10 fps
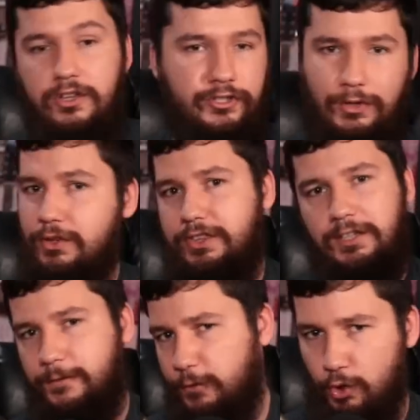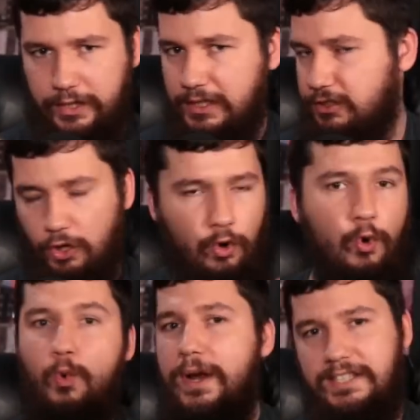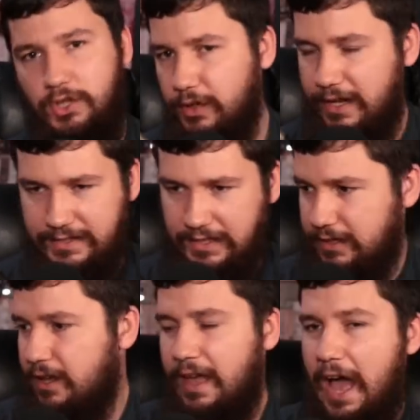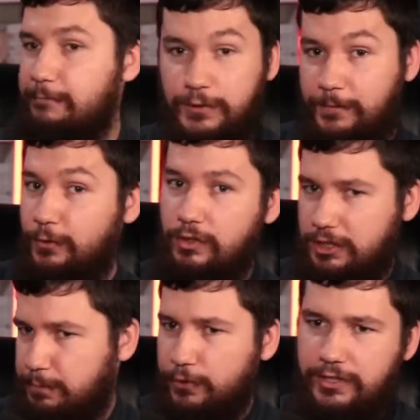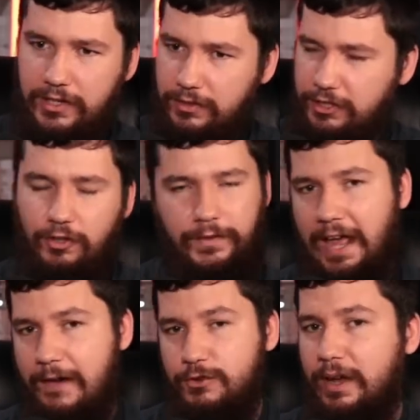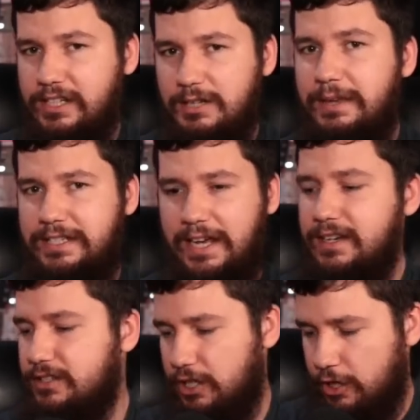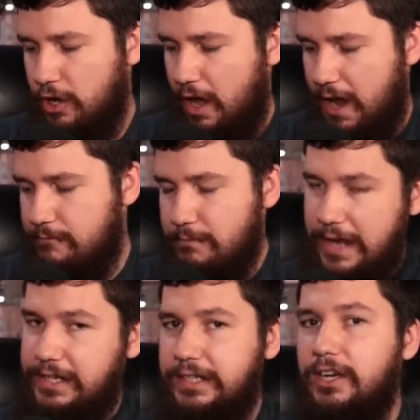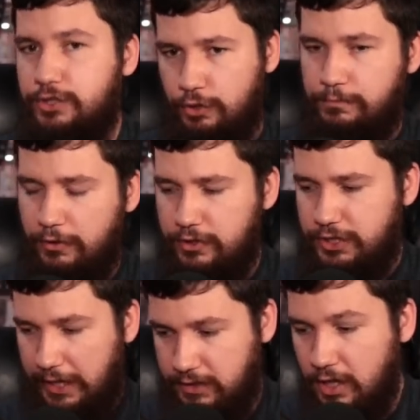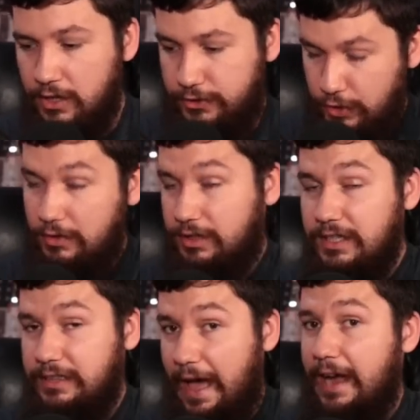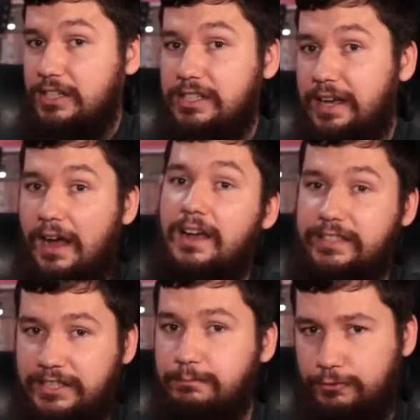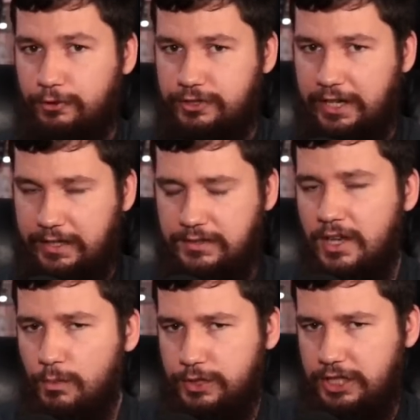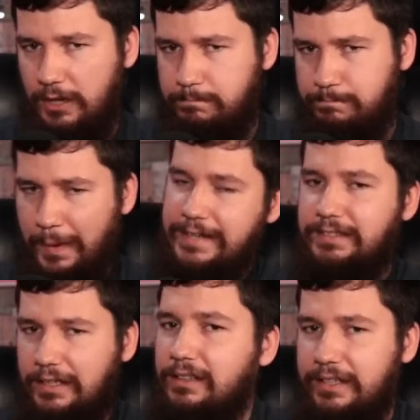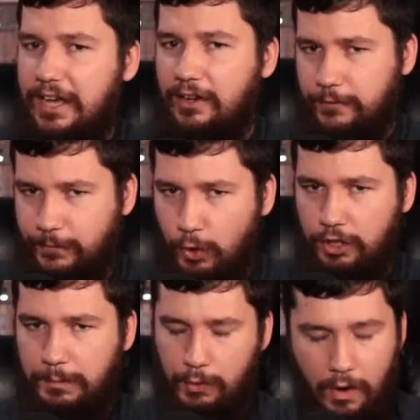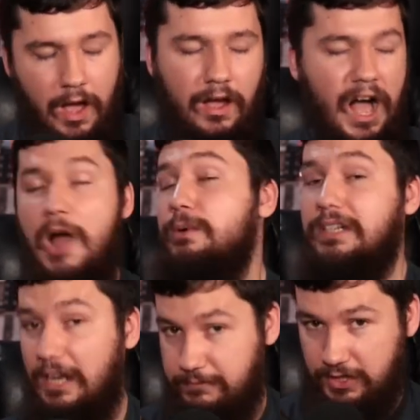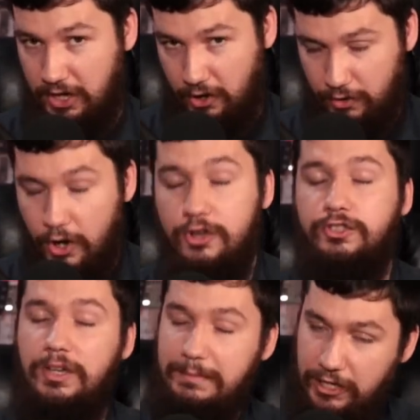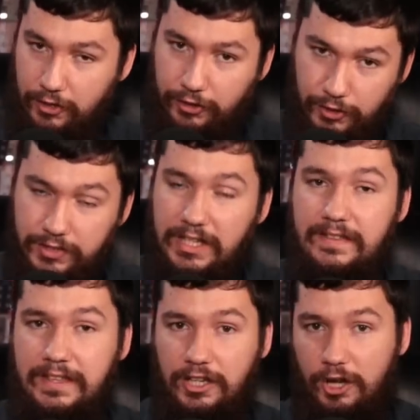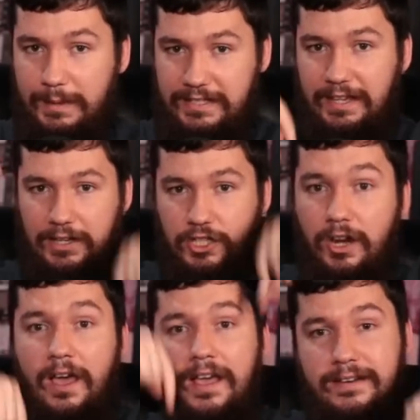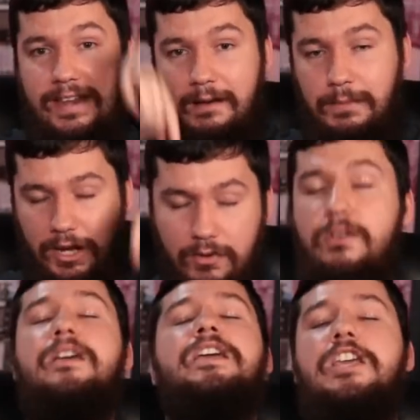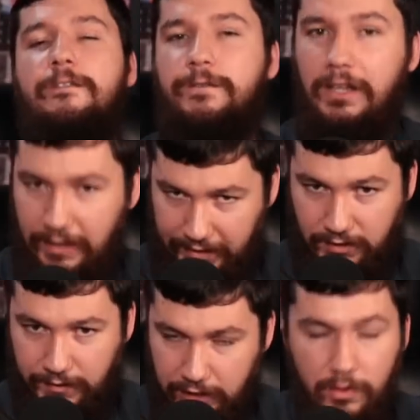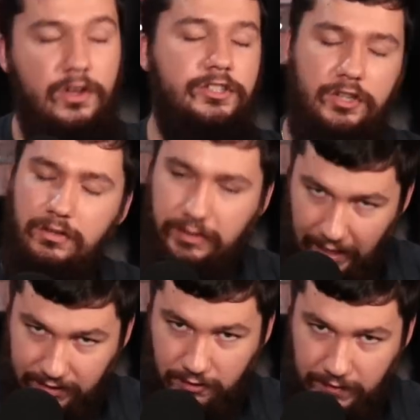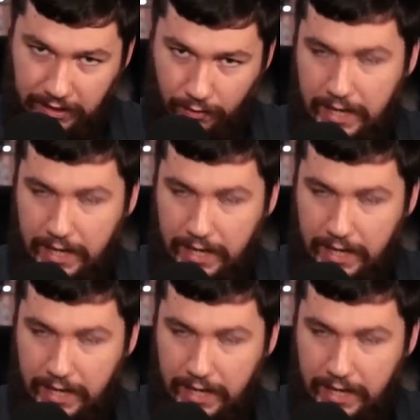Do you think forking is always a good idea? Have you forked a project yourself and have you actually maintained it and made it a good project? Do you think there actually are some projects which are basically unforkable? I would love to know. So let me know your thoughts in the comment section down below. If you liked the video, go like the video.